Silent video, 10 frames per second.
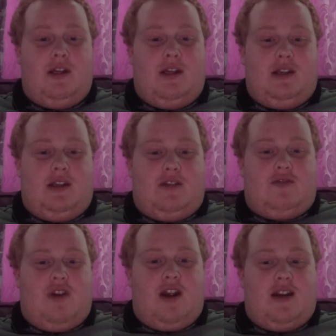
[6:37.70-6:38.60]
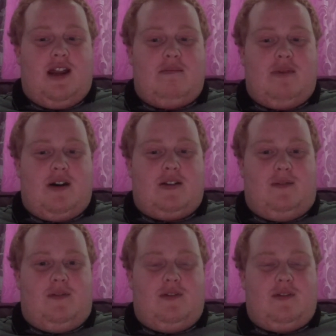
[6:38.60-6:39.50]
He tried getting past a
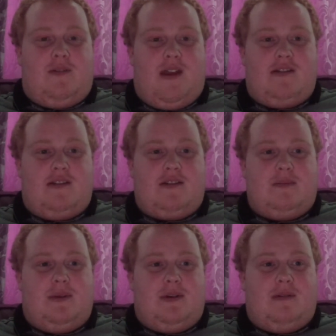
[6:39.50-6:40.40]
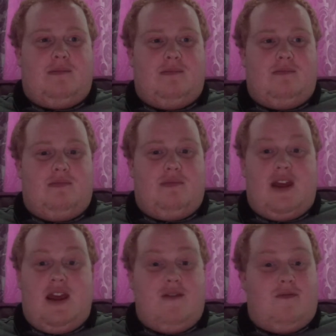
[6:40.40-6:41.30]
few defenders, but
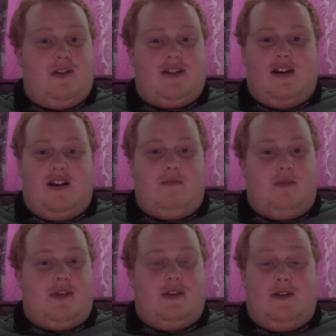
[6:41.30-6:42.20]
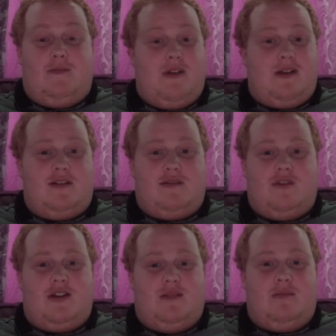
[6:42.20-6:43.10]
every time the defenders
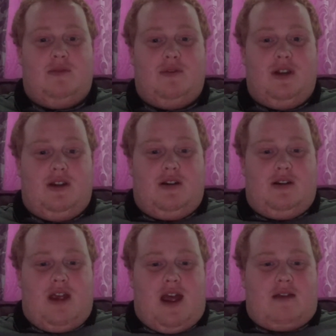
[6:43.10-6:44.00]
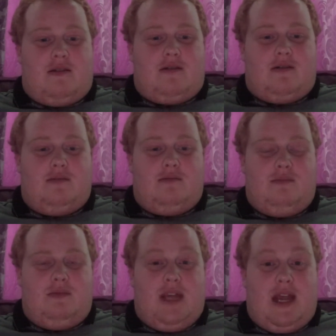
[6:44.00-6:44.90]
read him, and
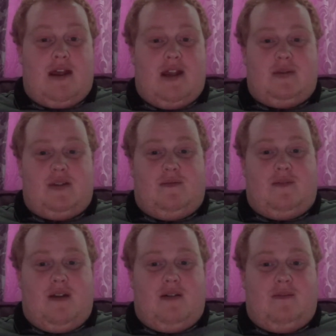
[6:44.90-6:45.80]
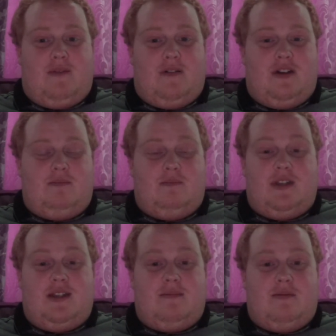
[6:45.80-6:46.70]
yeah, it was a very, very
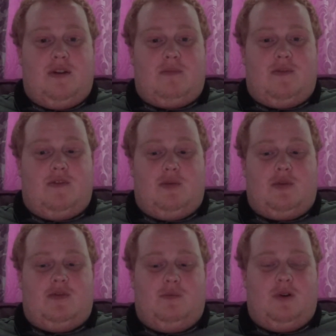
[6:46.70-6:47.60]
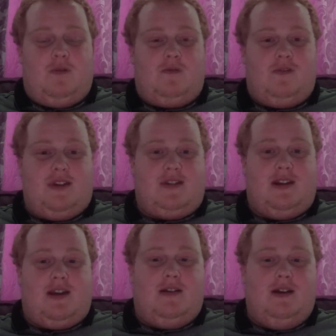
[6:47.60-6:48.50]
disappointing performance from Wilf yesterday.